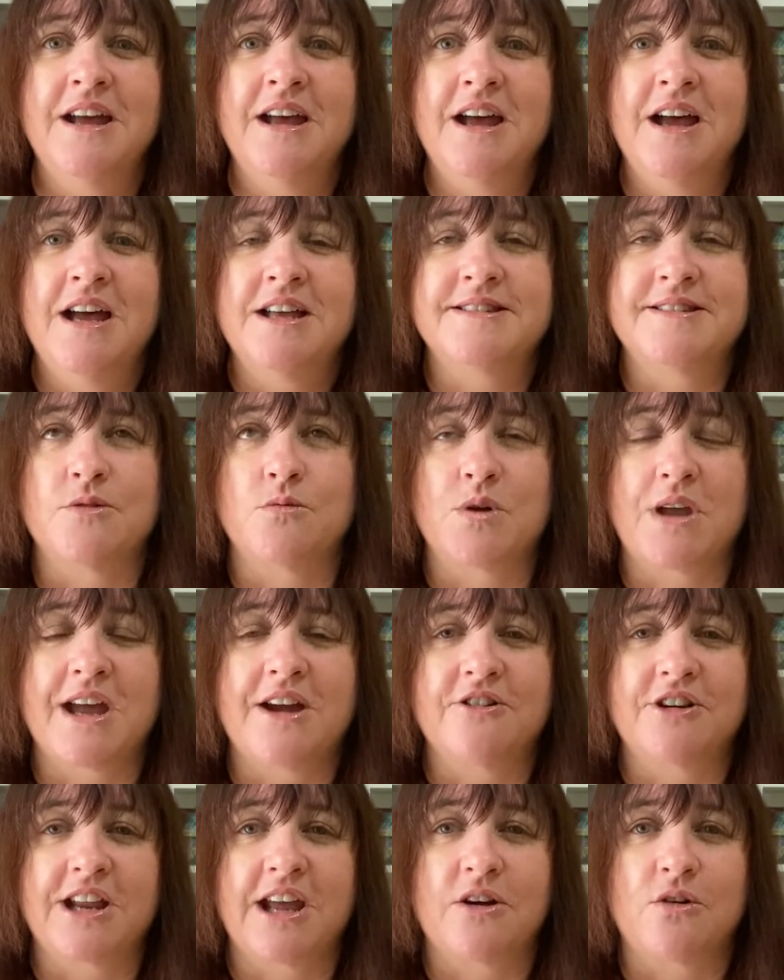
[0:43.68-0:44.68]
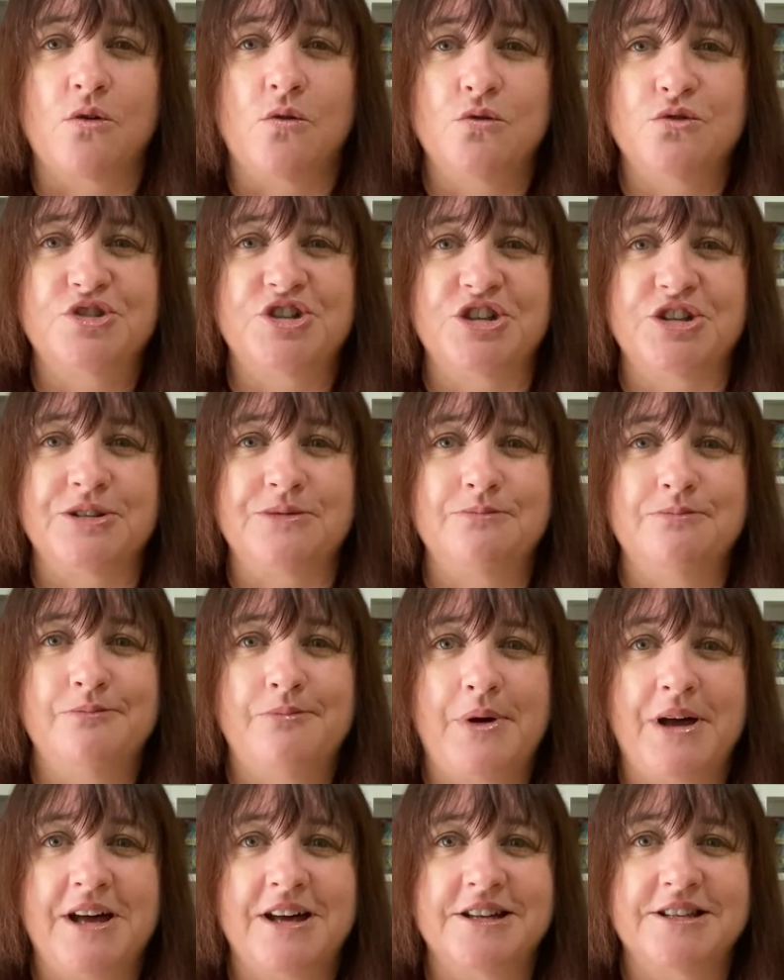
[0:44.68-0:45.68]
So we are in our autumn,
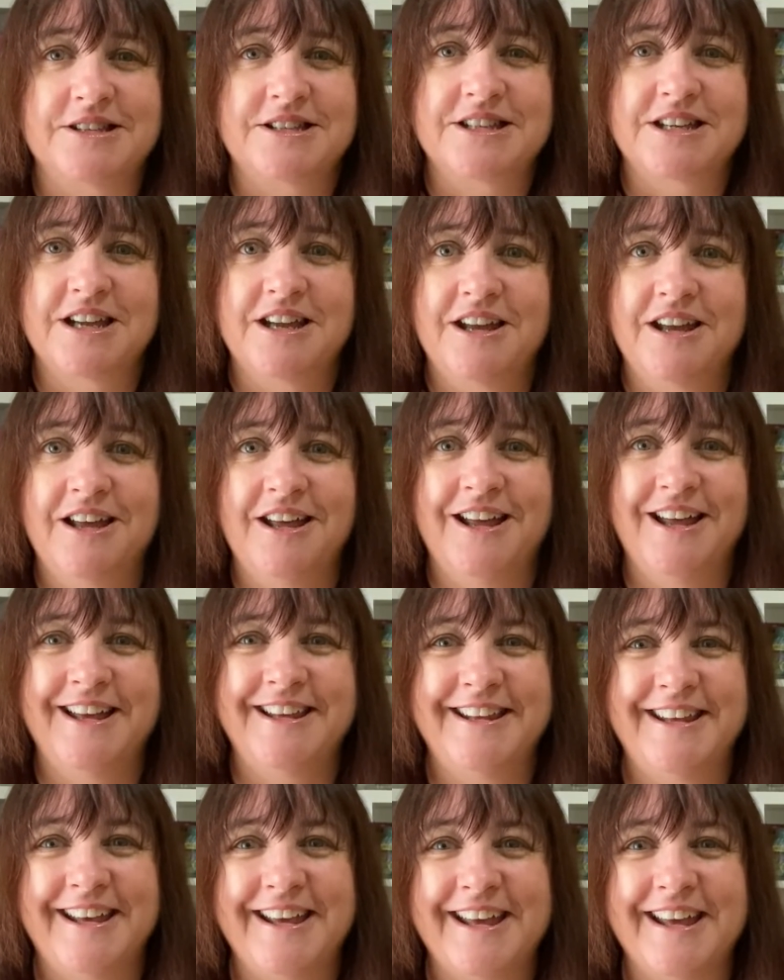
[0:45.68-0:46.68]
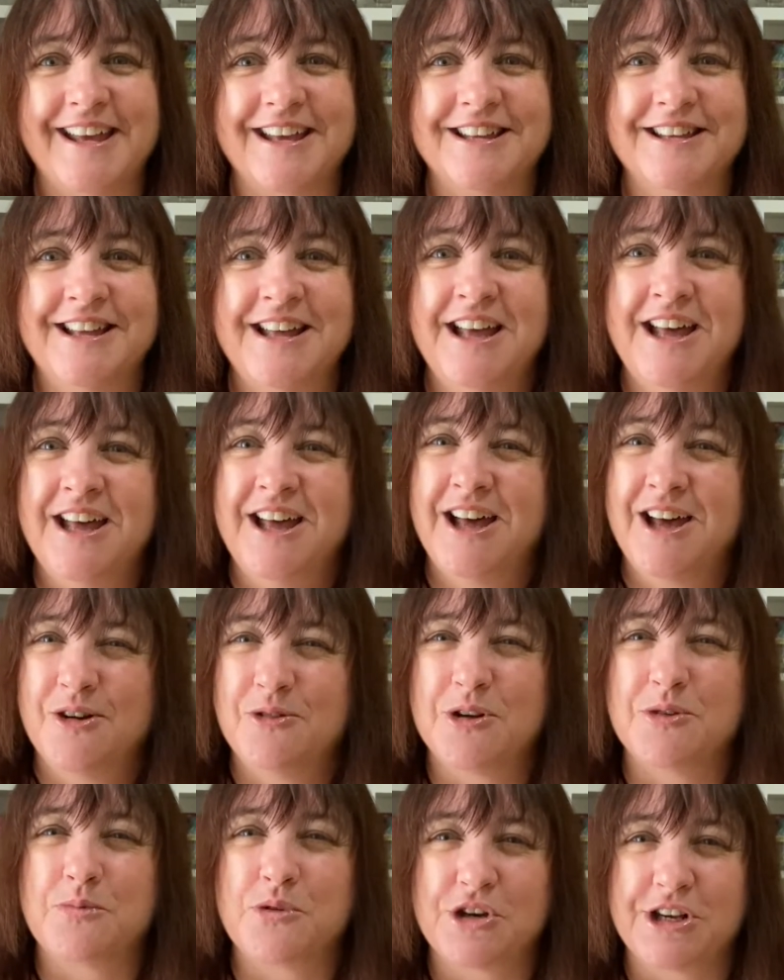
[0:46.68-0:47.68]
but yeah,
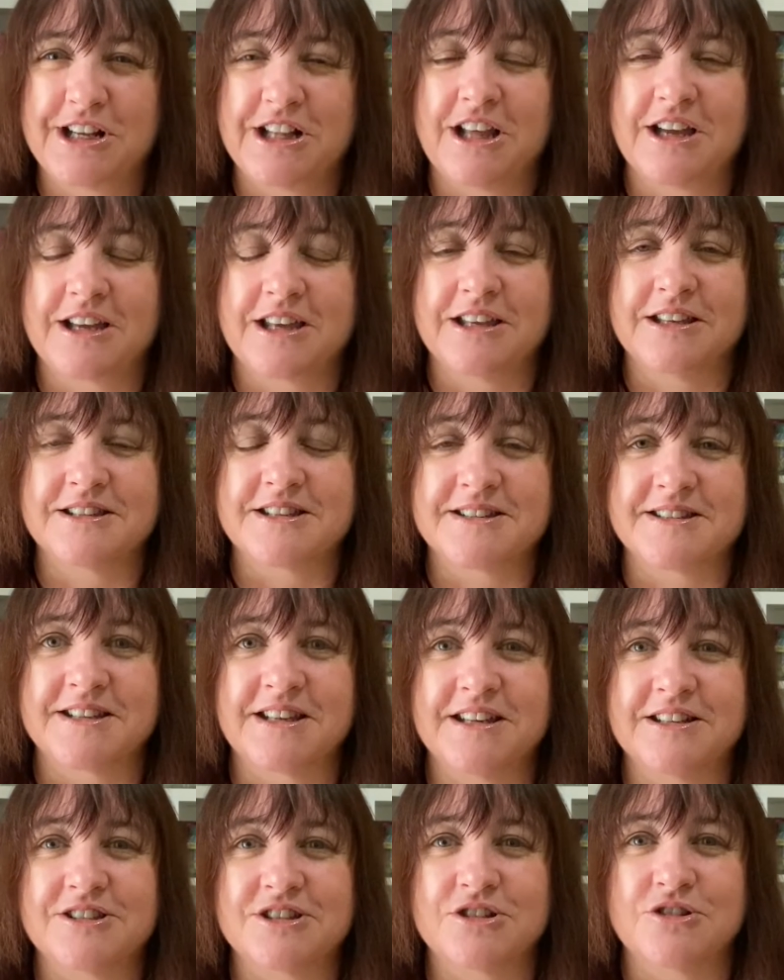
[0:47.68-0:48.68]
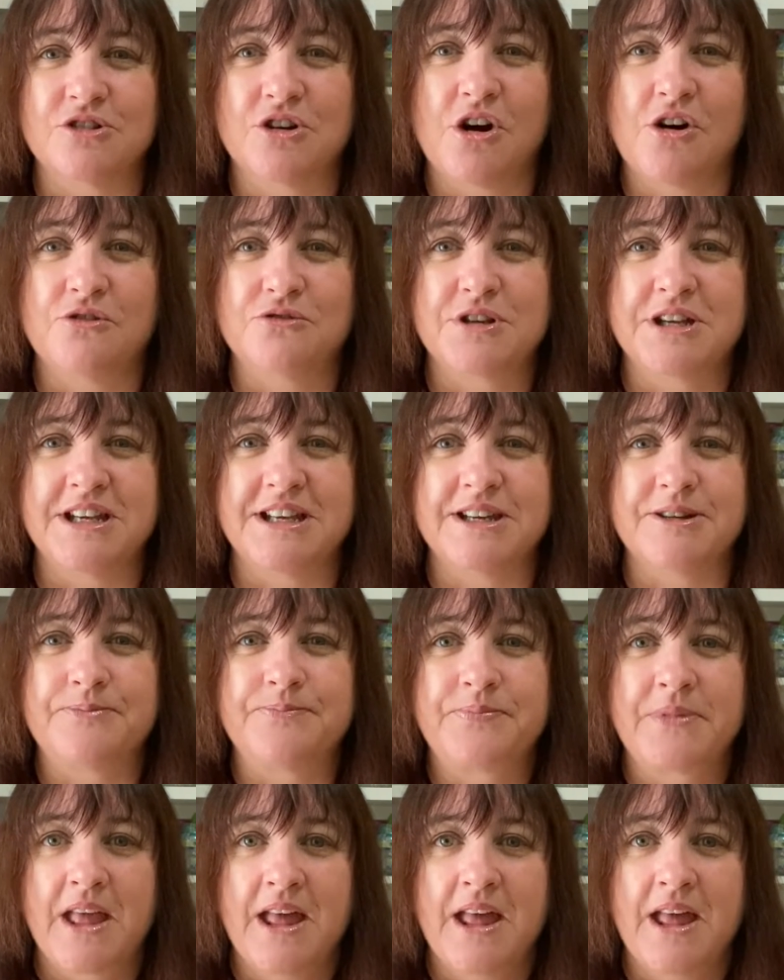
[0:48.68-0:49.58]
we're pretty lucky it doesn't get too cold here.